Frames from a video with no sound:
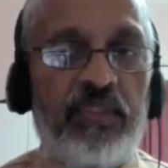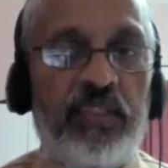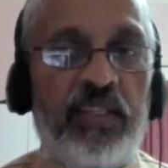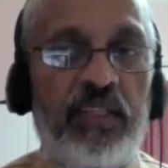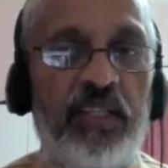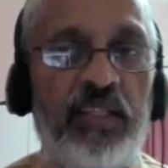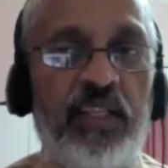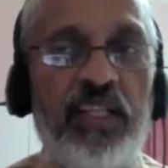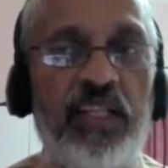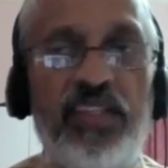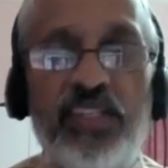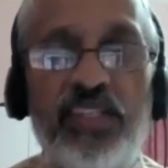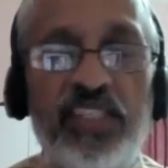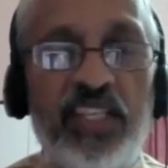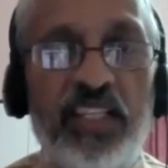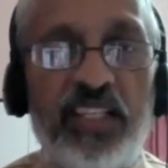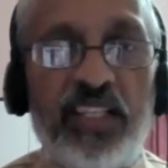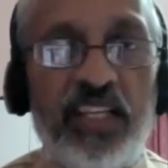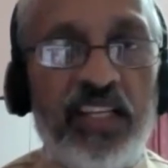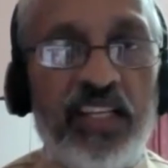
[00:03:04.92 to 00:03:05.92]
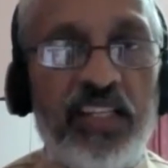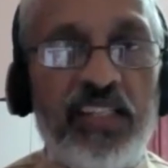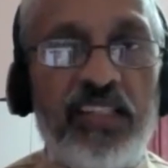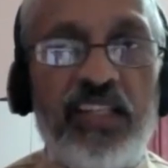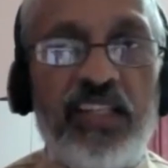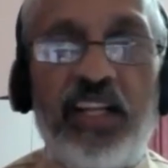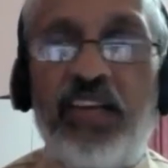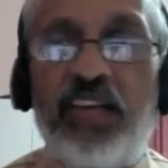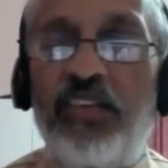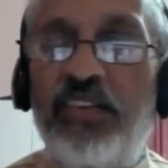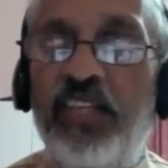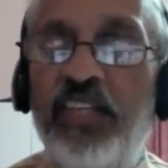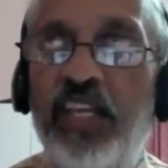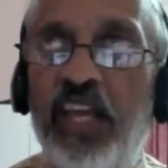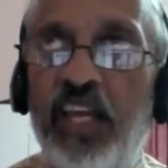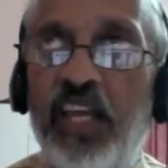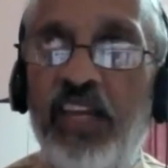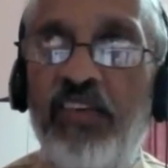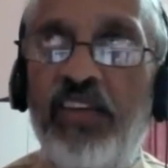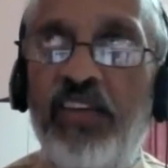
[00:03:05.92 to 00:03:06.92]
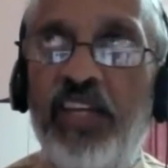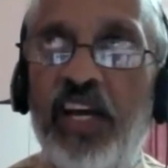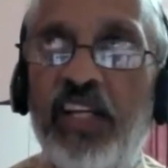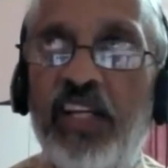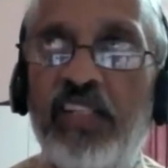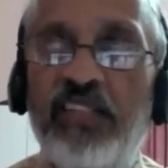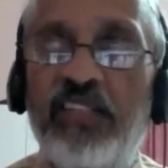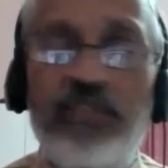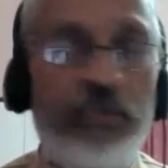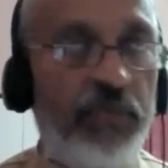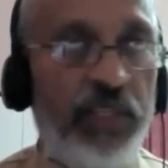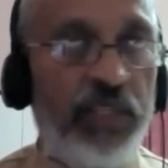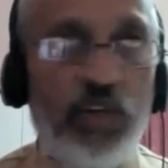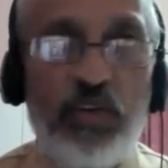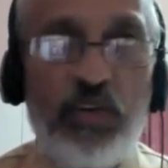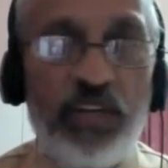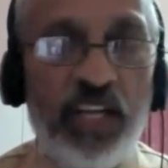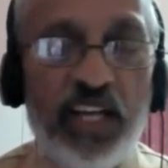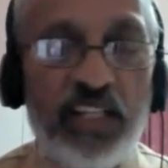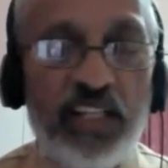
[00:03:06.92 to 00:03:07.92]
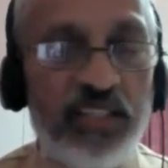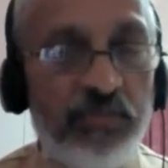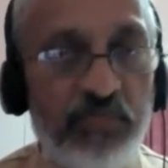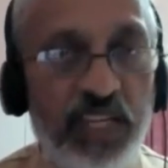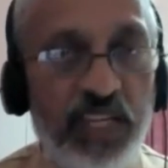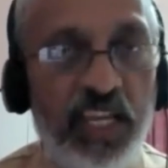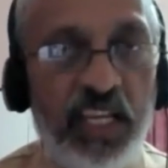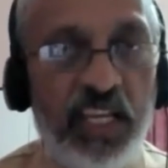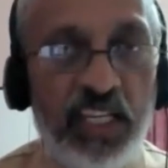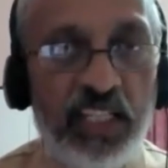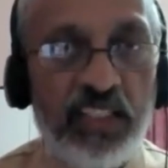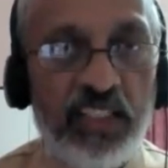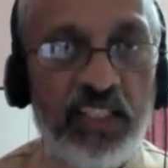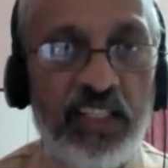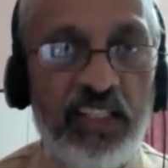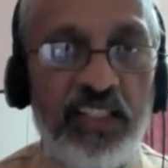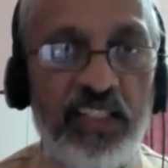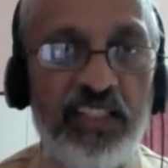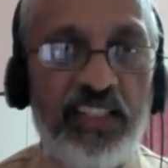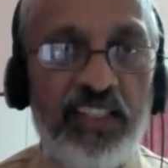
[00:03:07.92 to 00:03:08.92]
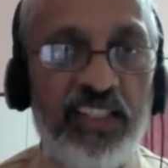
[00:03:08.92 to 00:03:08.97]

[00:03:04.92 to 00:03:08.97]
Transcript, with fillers: interesting thing is, I don't think anyone asked, I mean, no one asked me anything.